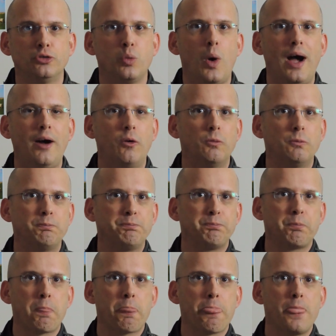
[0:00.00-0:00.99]
as well.
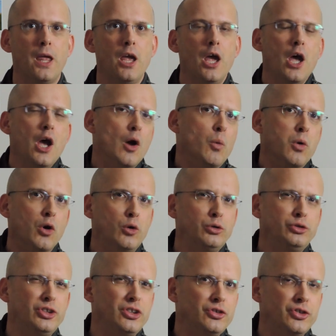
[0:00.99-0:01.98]
We're
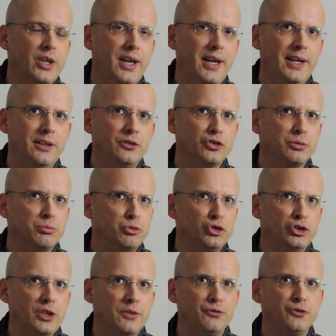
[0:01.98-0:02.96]
also seeing some
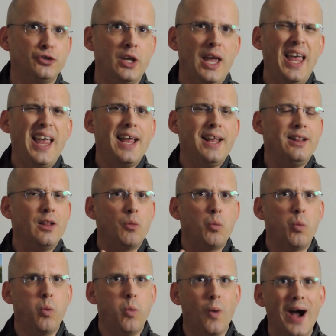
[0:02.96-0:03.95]
shifts in the
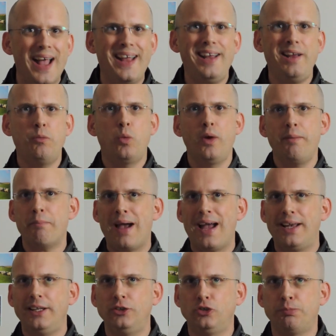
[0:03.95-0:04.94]
way we
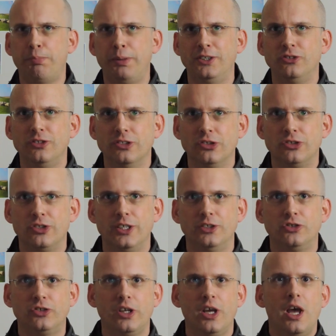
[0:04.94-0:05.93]
manage
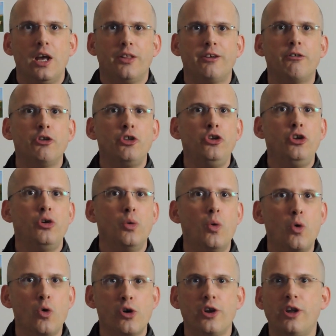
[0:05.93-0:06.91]
businesses. There are new
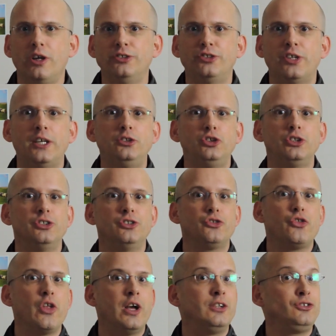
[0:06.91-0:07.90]

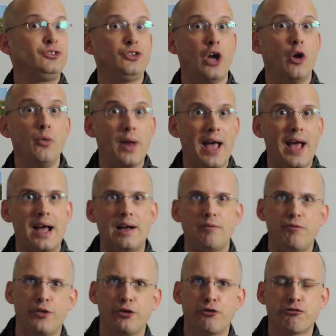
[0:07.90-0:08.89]
organizations that don't
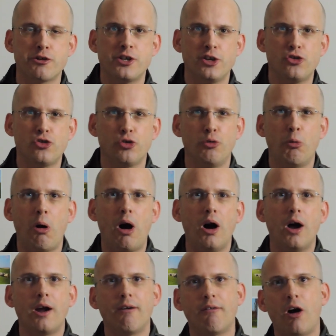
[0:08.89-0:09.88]
have the traditional
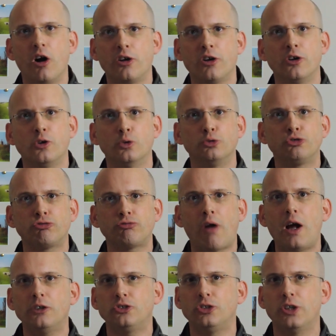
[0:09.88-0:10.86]
hierarchical
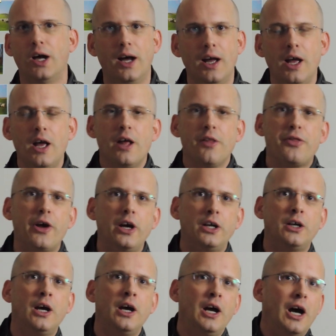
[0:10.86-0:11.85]
structure
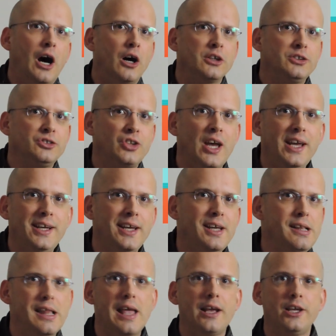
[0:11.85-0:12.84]
that are
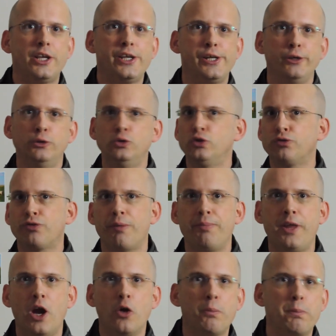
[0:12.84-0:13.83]
taking their cues
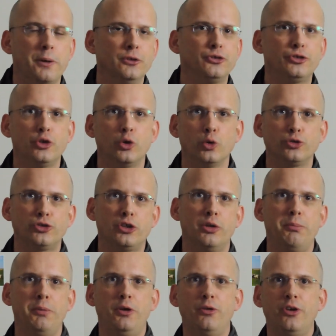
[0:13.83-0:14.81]
from the open source
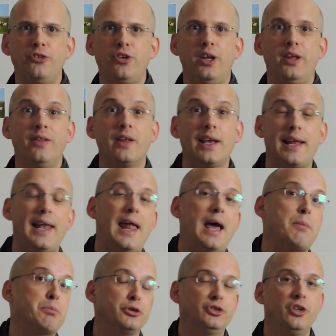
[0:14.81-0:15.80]
community and the
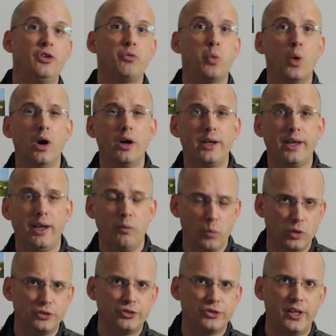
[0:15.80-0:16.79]
collaborative
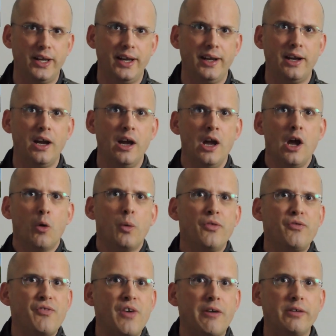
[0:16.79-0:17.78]
working we're seeing
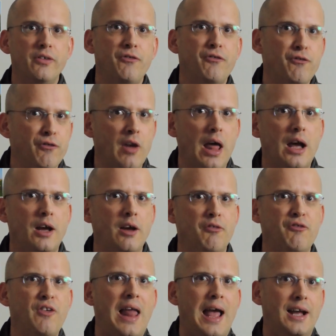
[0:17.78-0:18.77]
with very
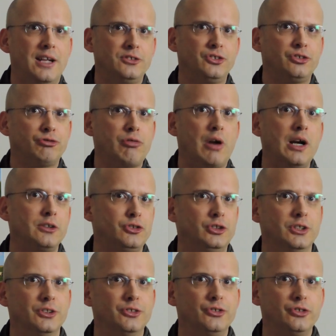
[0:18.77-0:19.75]
flat
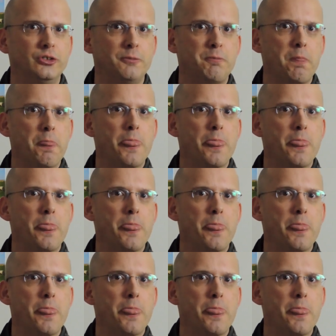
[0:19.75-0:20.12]
structures.